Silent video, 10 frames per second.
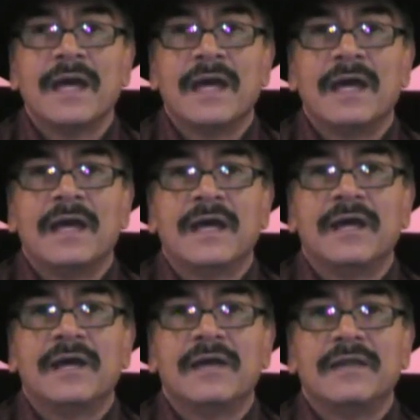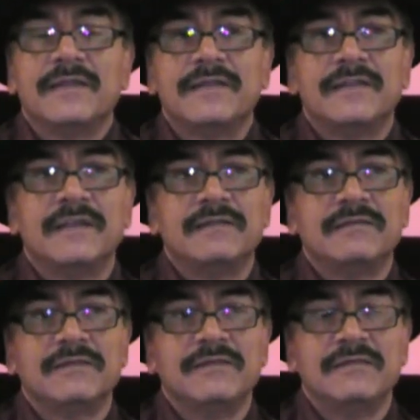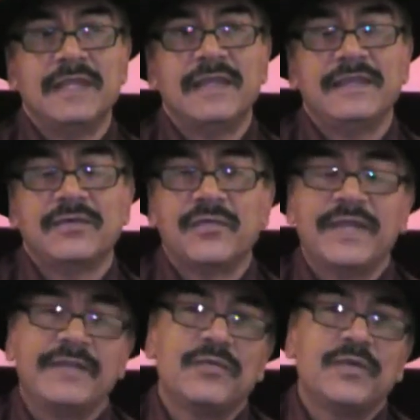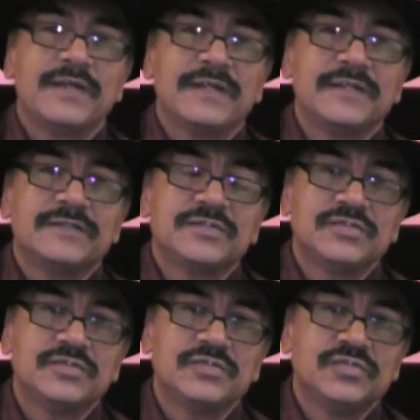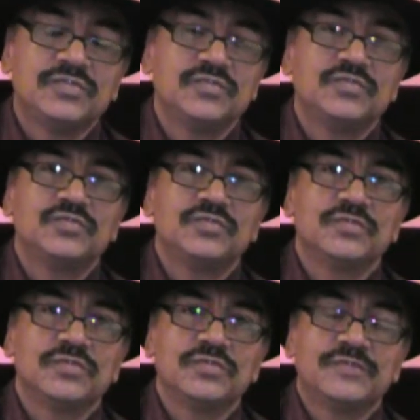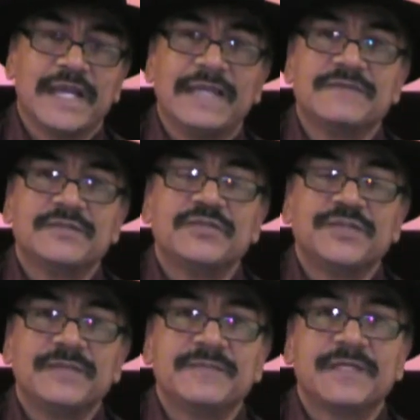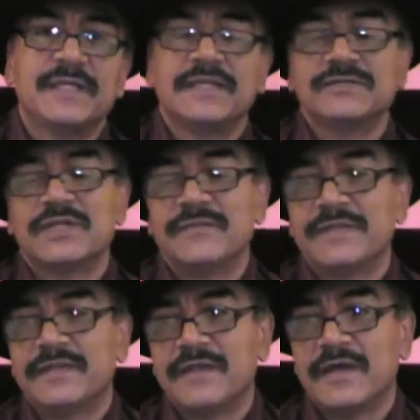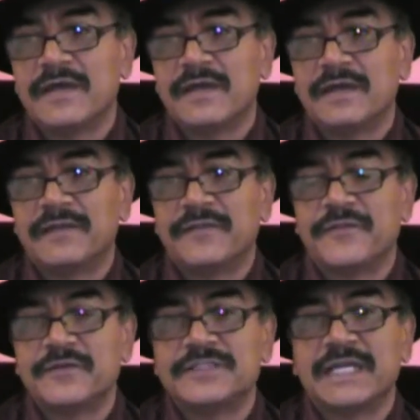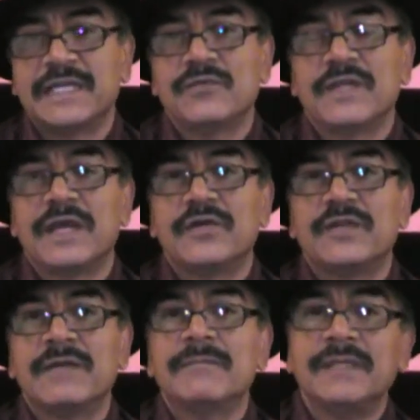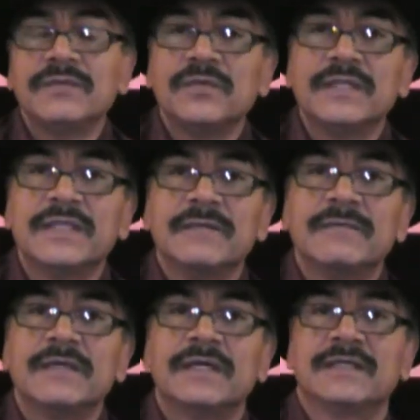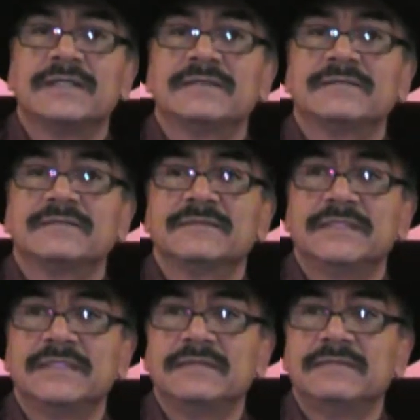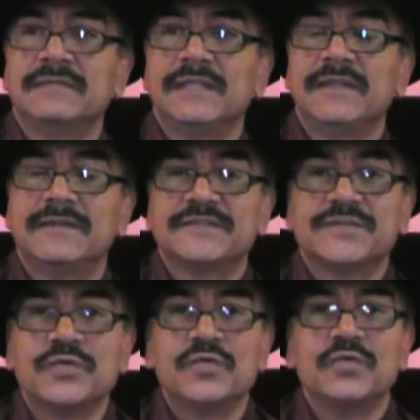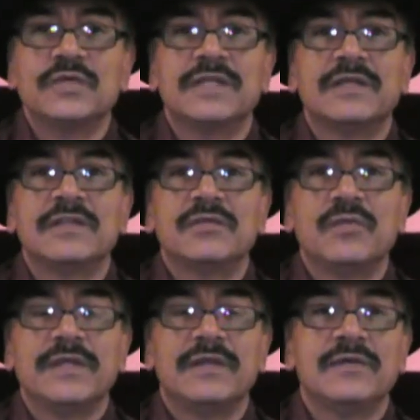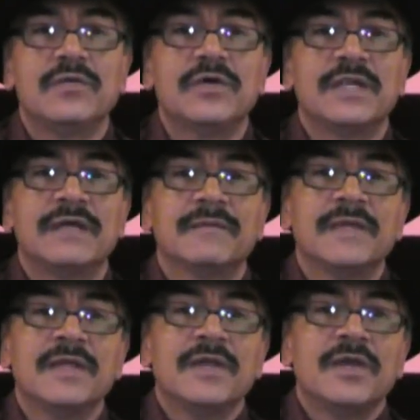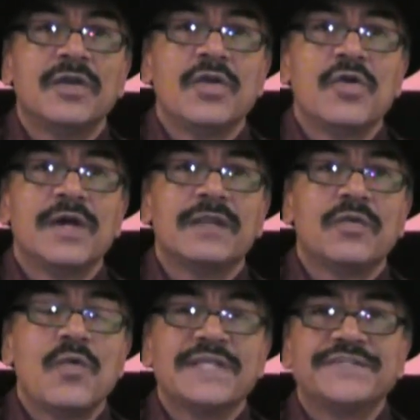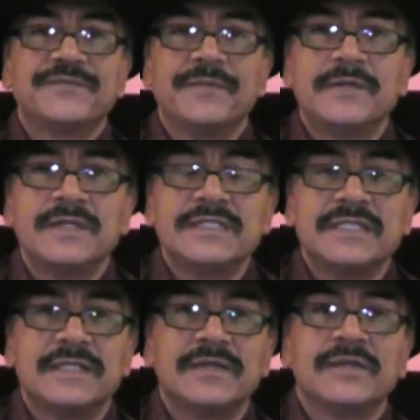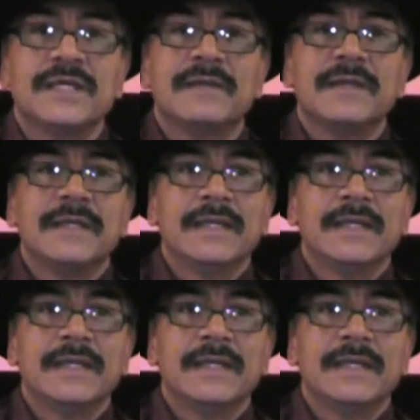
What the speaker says: Uh, they already were there two times, two trips, and it's gonna be a third time where I'm gonna meet with them in their school, and then we gonna go and watch birds, and I'm gonna